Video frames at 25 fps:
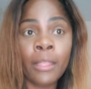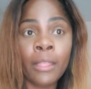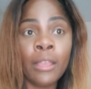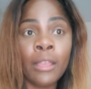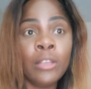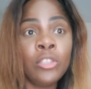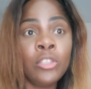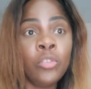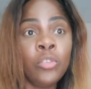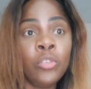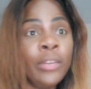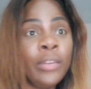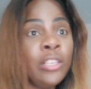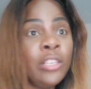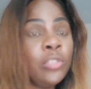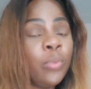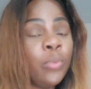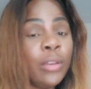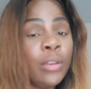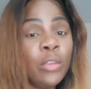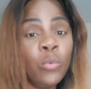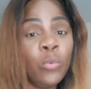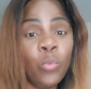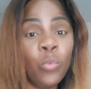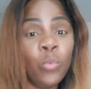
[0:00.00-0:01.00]

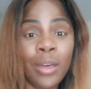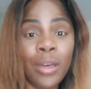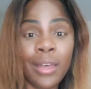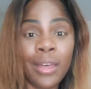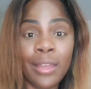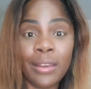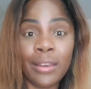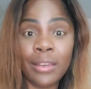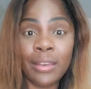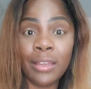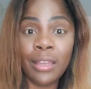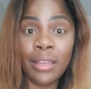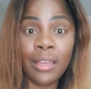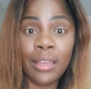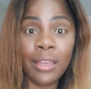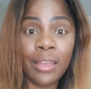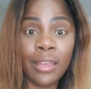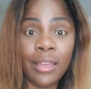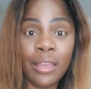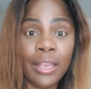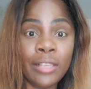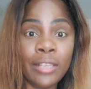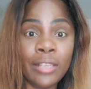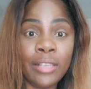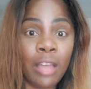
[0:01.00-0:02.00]
2021
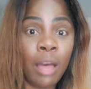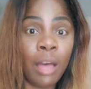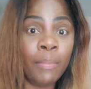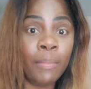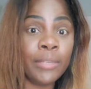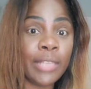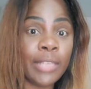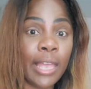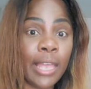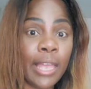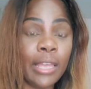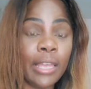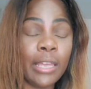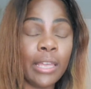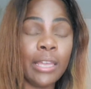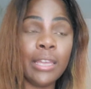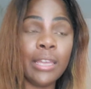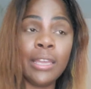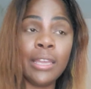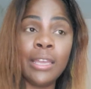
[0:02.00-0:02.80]
is almost like